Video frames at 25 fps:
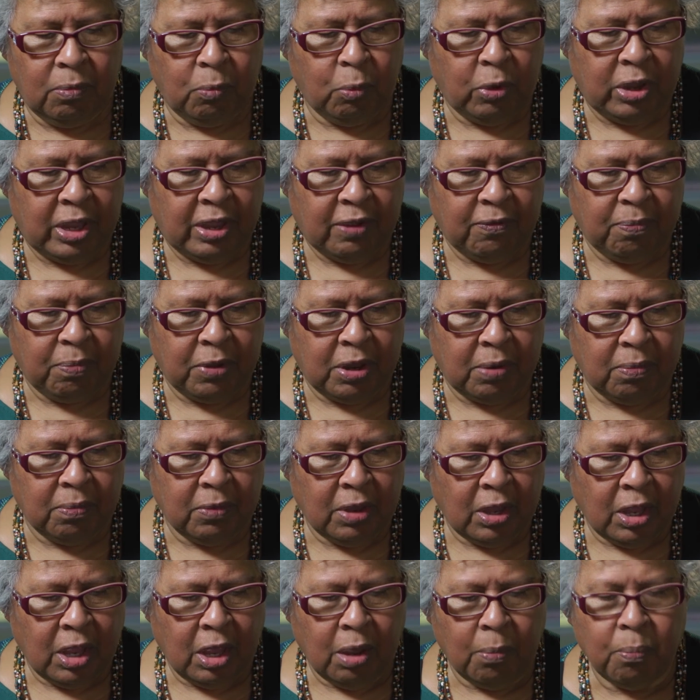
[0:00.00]
we have been
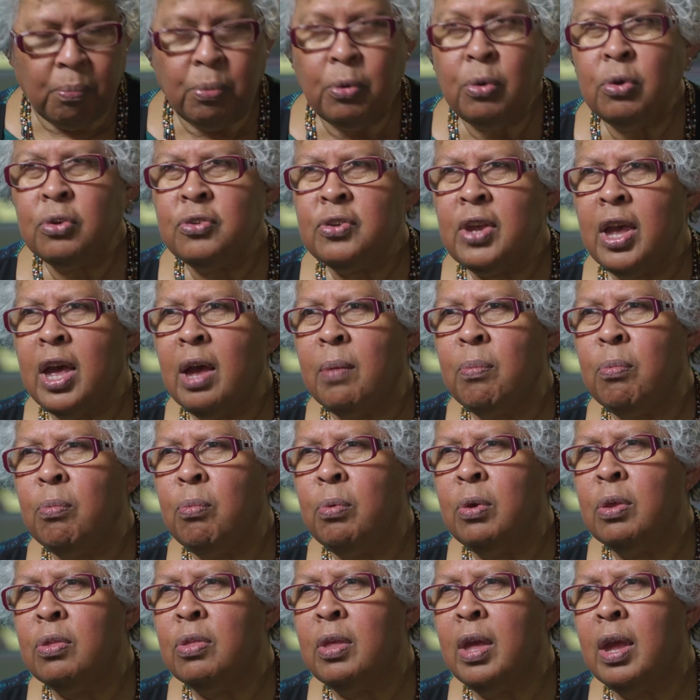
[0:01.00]
brought up
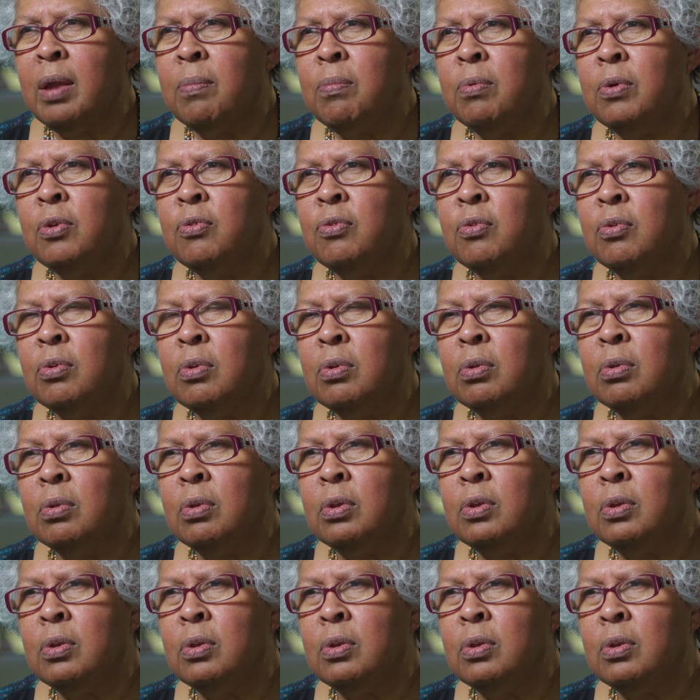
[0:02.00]
with Aboriginal